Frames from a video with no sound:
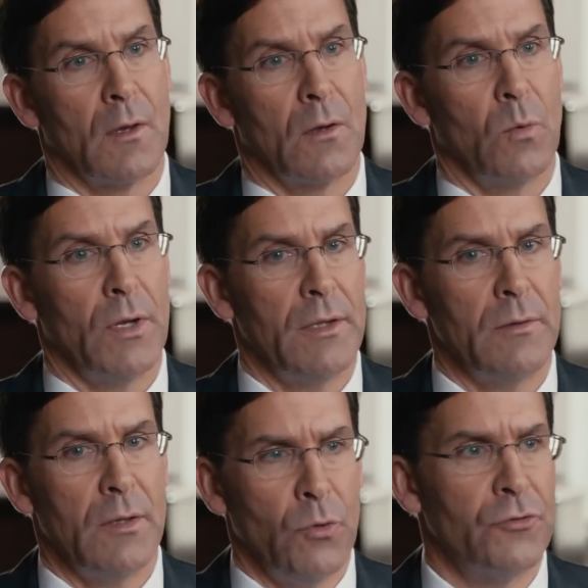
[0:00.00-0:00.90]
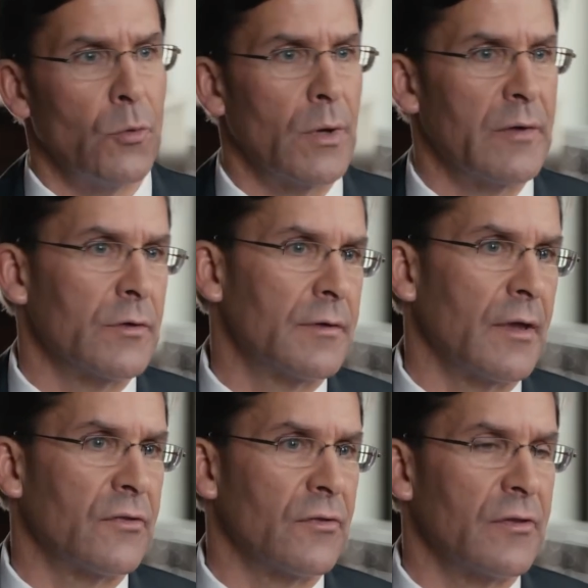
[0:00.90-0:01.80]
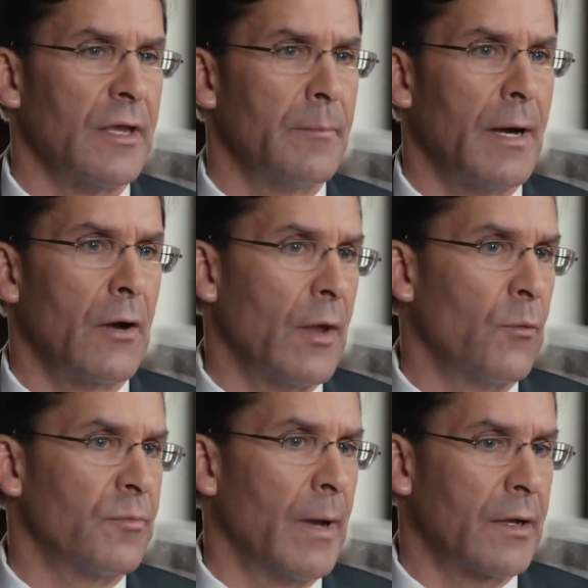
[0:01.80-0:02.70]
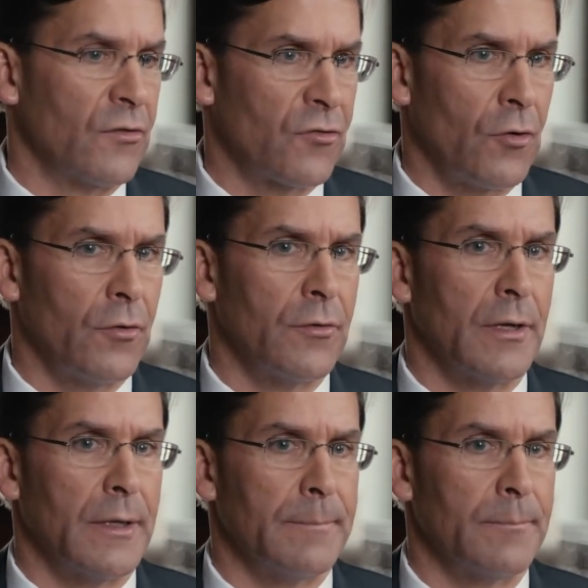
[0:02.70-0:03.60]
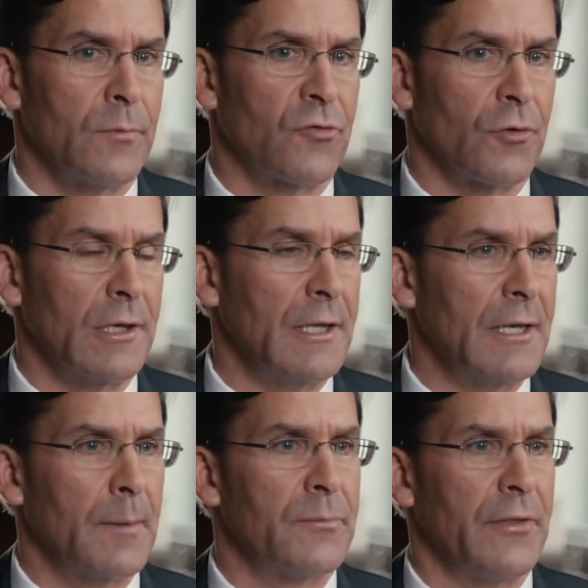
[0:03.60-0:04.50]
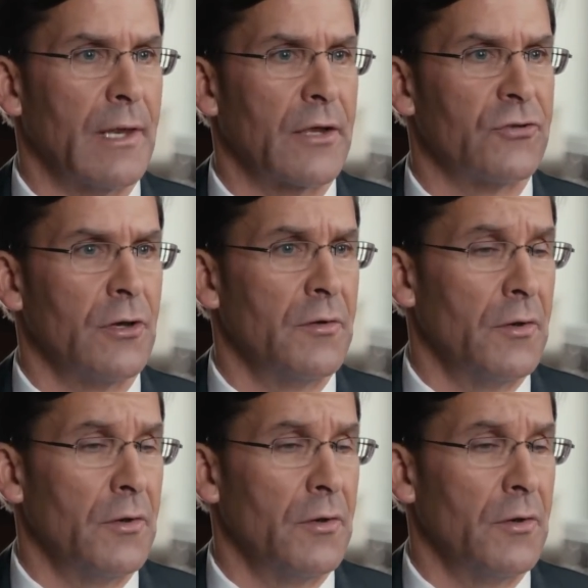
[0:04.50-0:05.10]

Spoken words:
Well, he would do whatever it takes to stay in power. That was my concern, certainly leading up to the election in